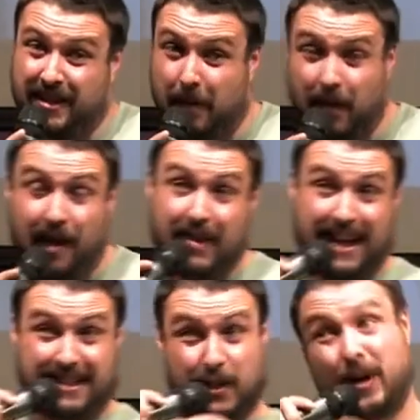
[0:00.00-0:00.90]
Some love
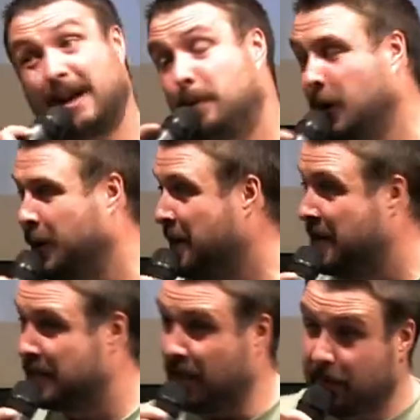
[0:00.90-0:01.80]
that's incredible.
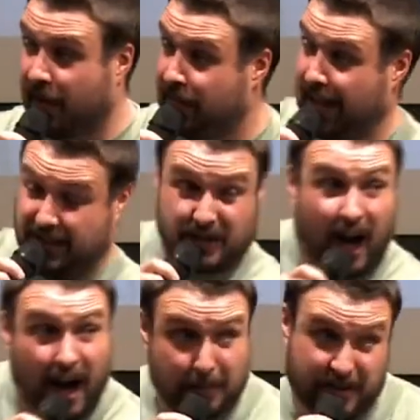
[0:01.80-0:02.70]
Some love that
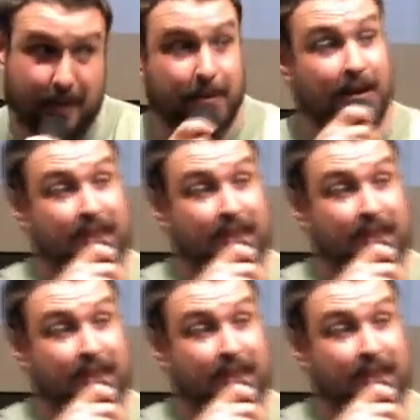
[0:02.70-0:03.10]
stopped. Some